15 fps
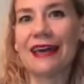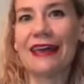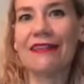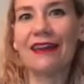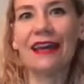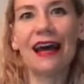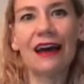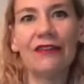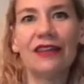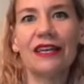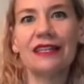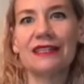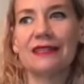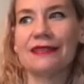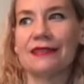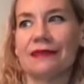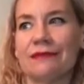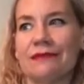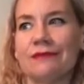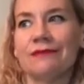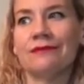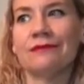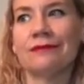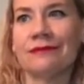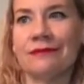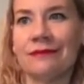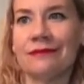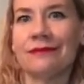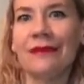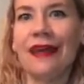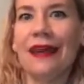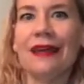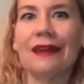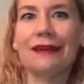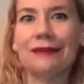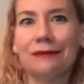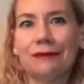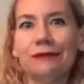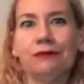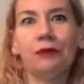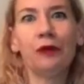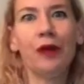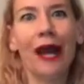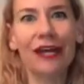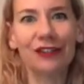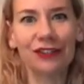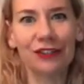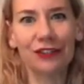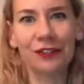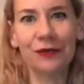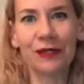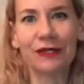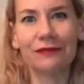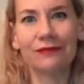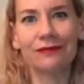and then have this like reaction to it?